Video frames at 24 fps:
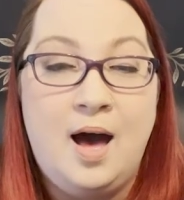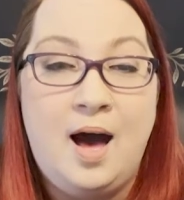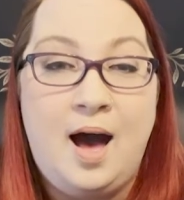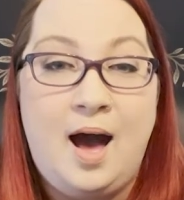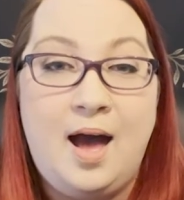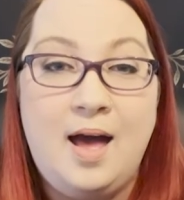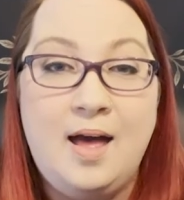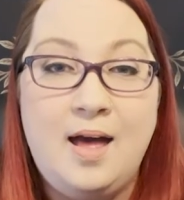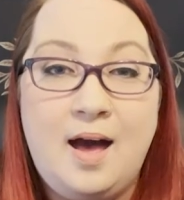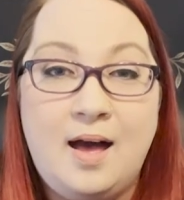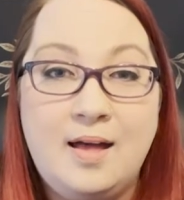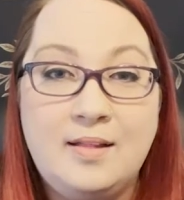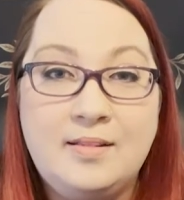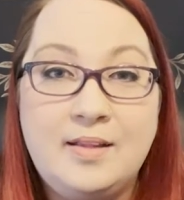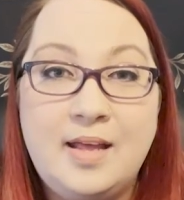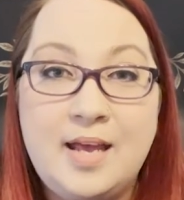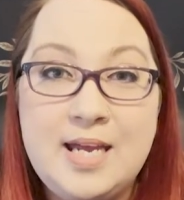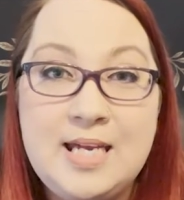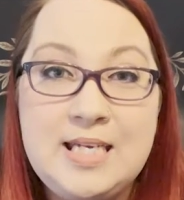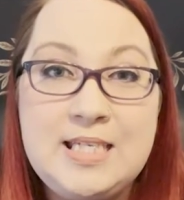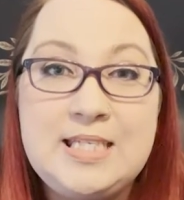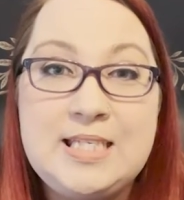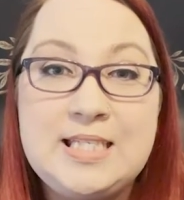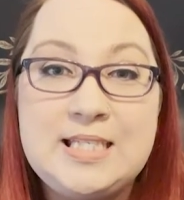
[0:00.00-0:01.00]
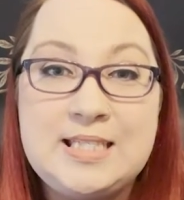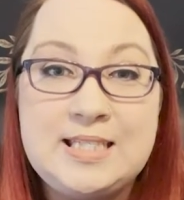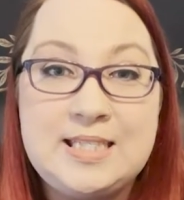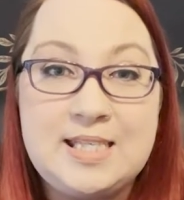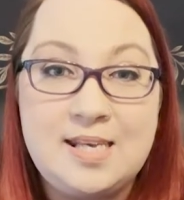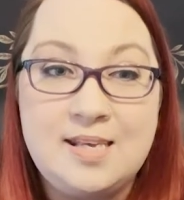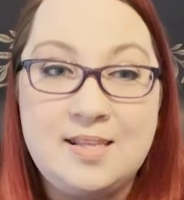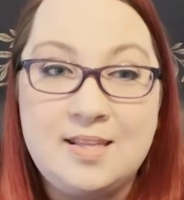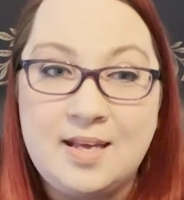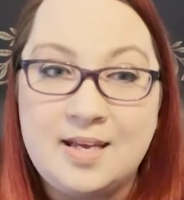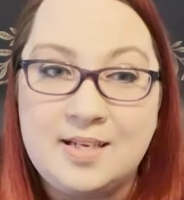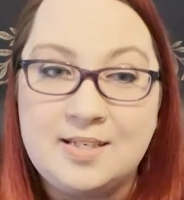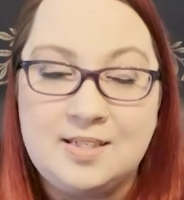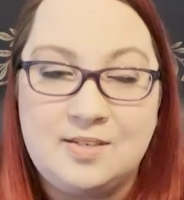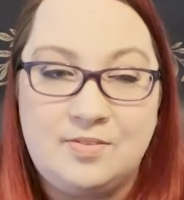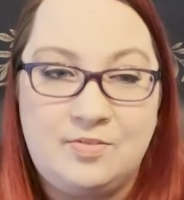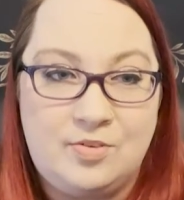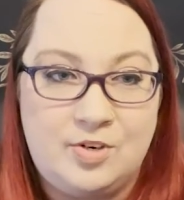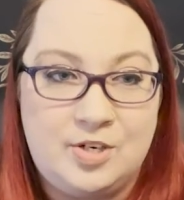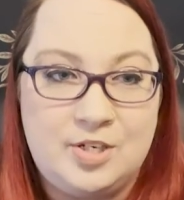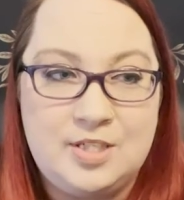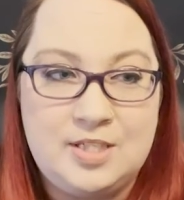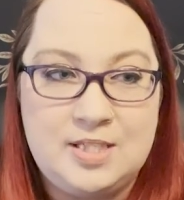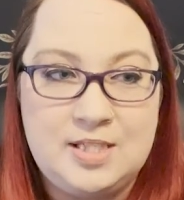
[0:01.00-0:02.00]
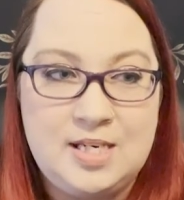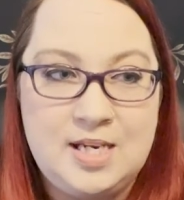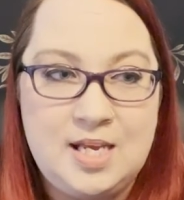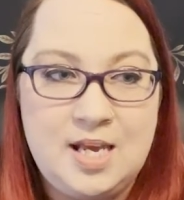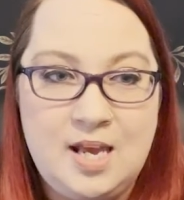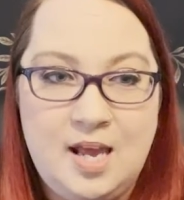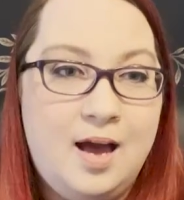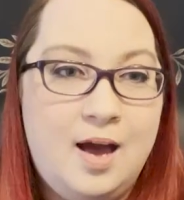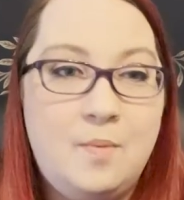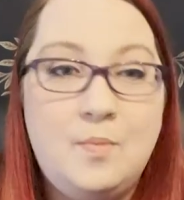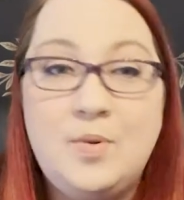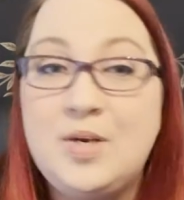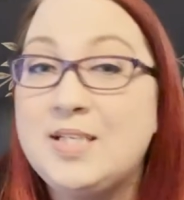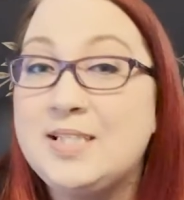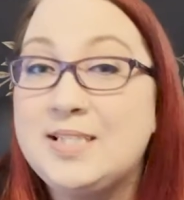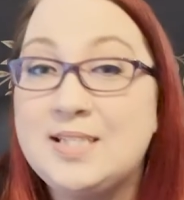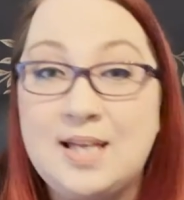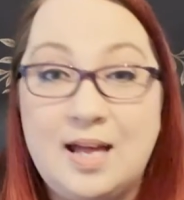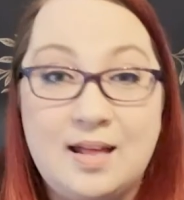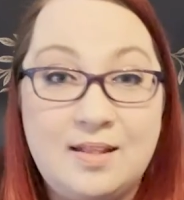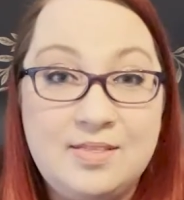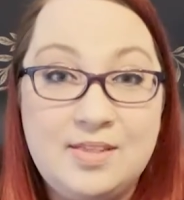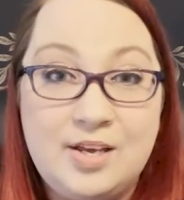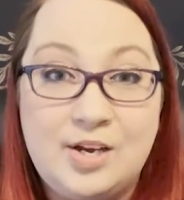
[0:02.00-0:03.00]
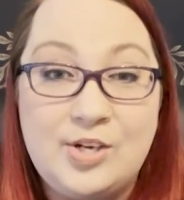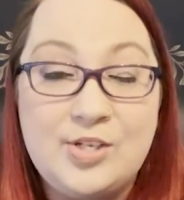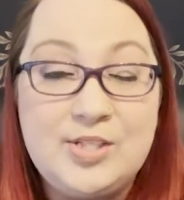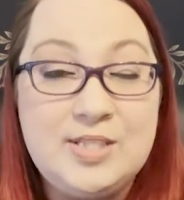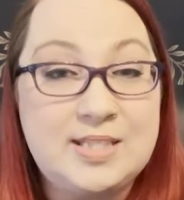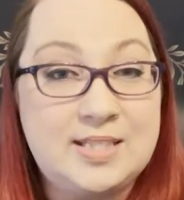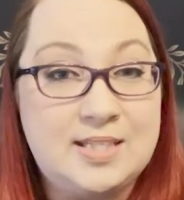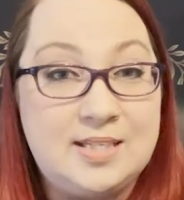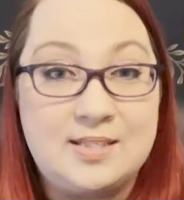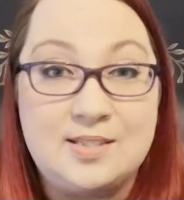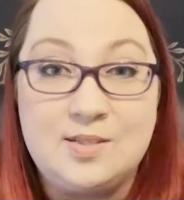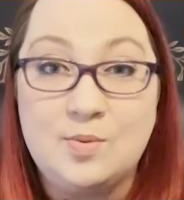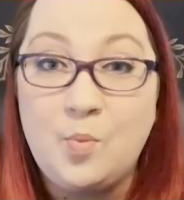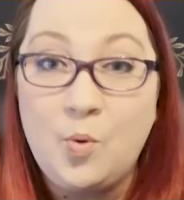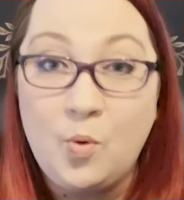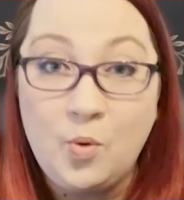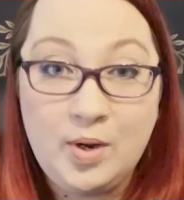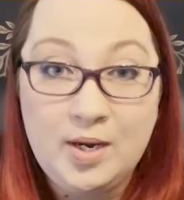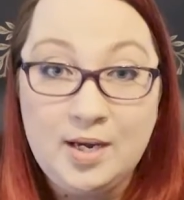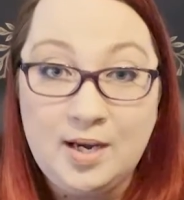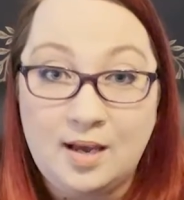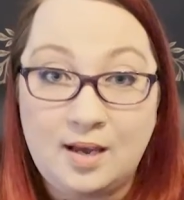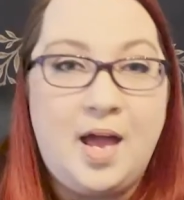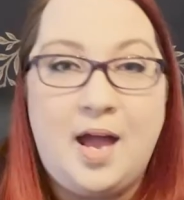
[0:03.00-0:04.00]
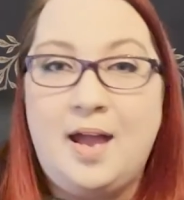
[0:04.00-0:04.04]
I like to see that diversity, and when it's not there, it's disappointing.